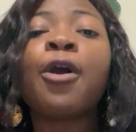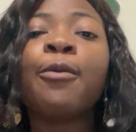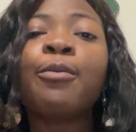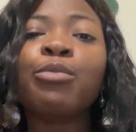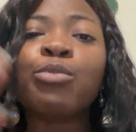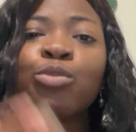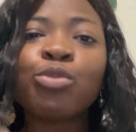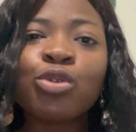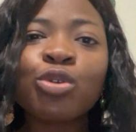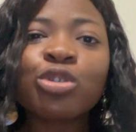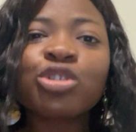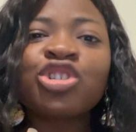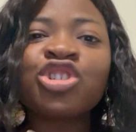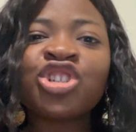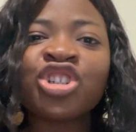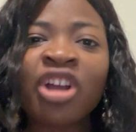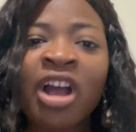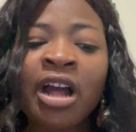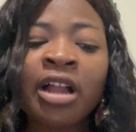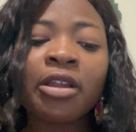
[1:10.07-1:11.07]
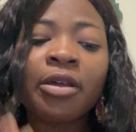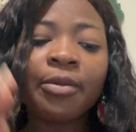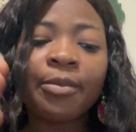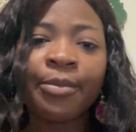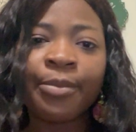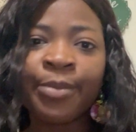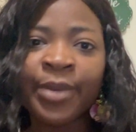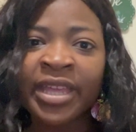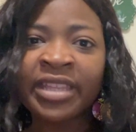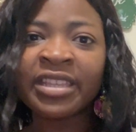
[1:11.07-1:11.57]
mutual
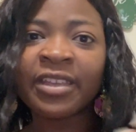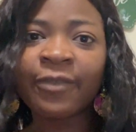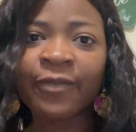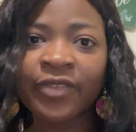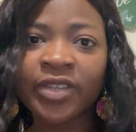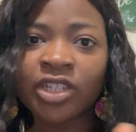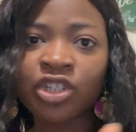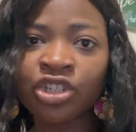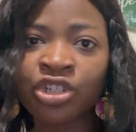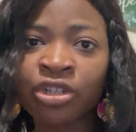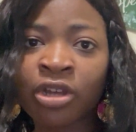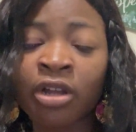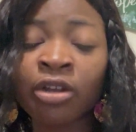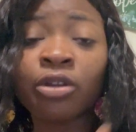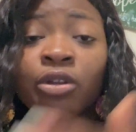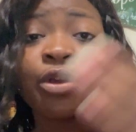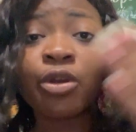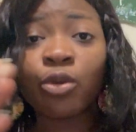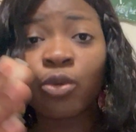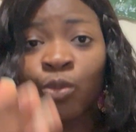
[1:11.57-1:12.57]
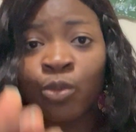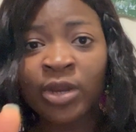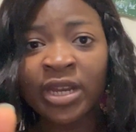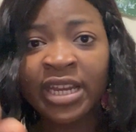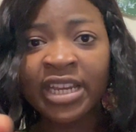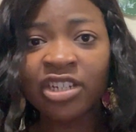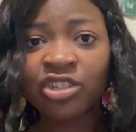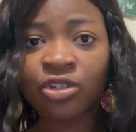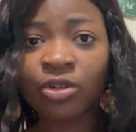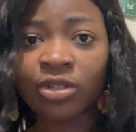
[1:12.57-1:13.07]
beneficial
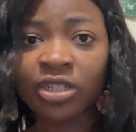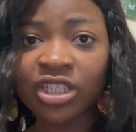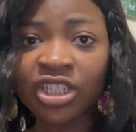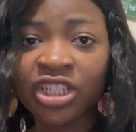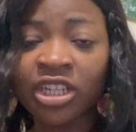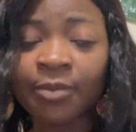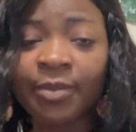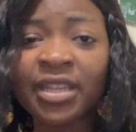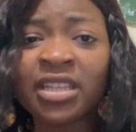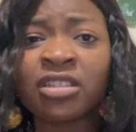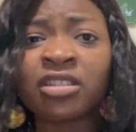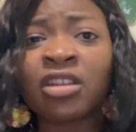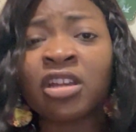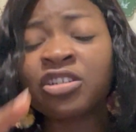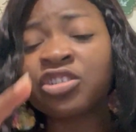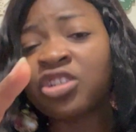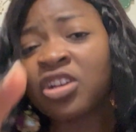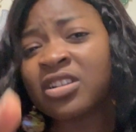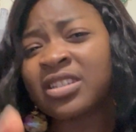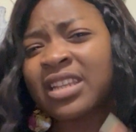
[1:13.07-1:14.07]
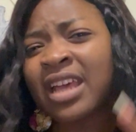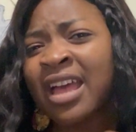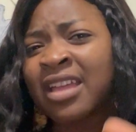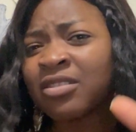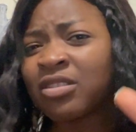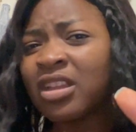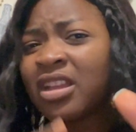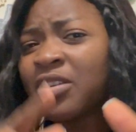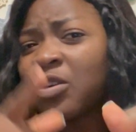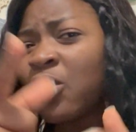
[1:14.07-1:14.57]
relationship it's not just
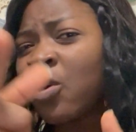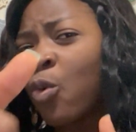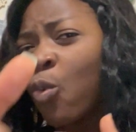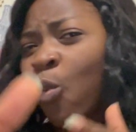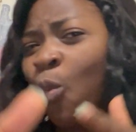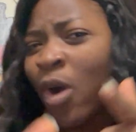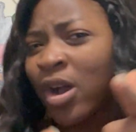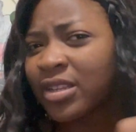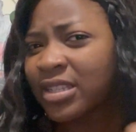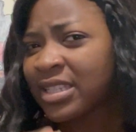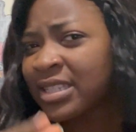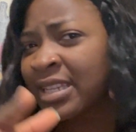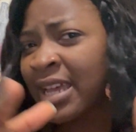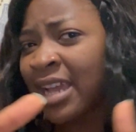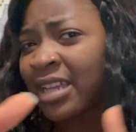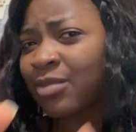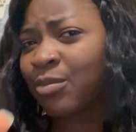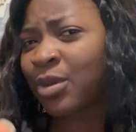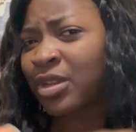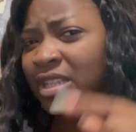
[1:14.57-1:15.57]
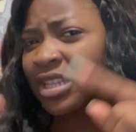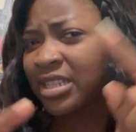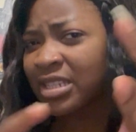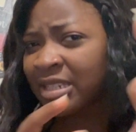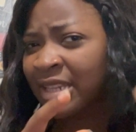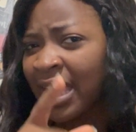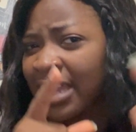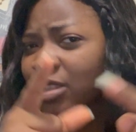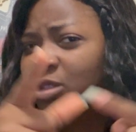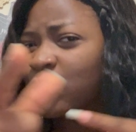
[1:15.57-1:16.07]
an a one side but
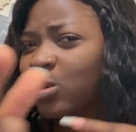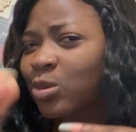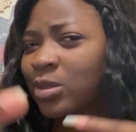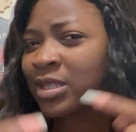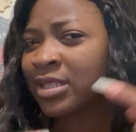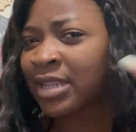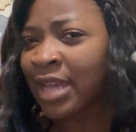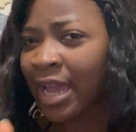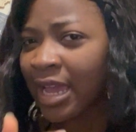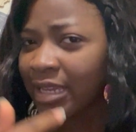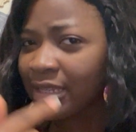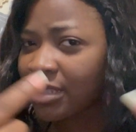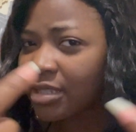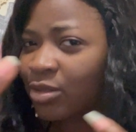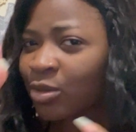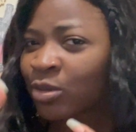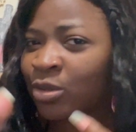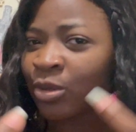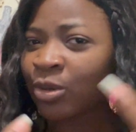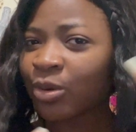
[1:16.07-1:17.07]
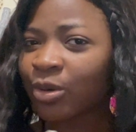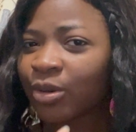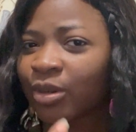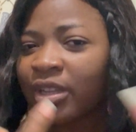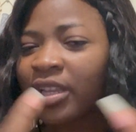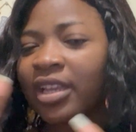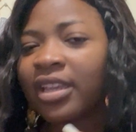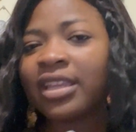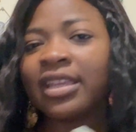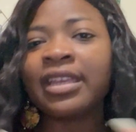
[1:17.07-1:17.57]
it's like two sides you know
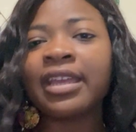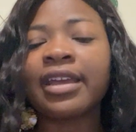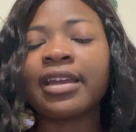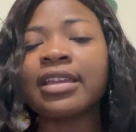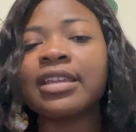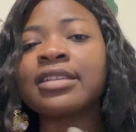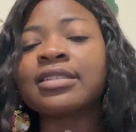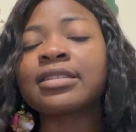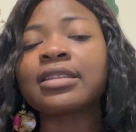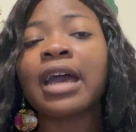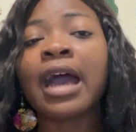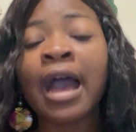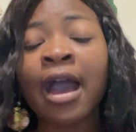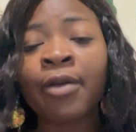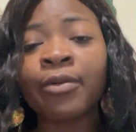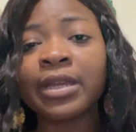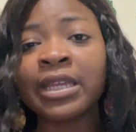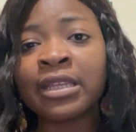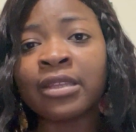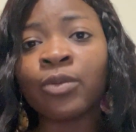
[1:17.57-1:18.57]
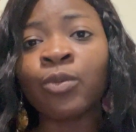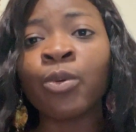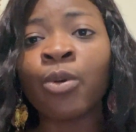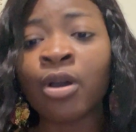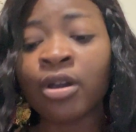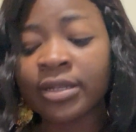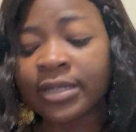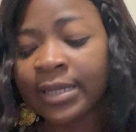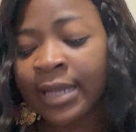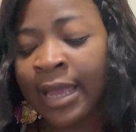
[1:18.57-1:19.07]
yeah it's how it
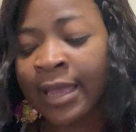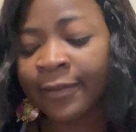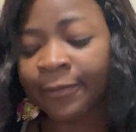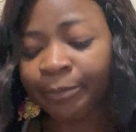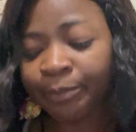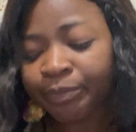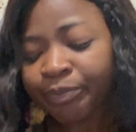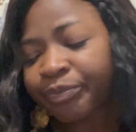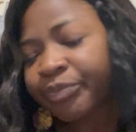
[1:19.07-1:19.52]
works and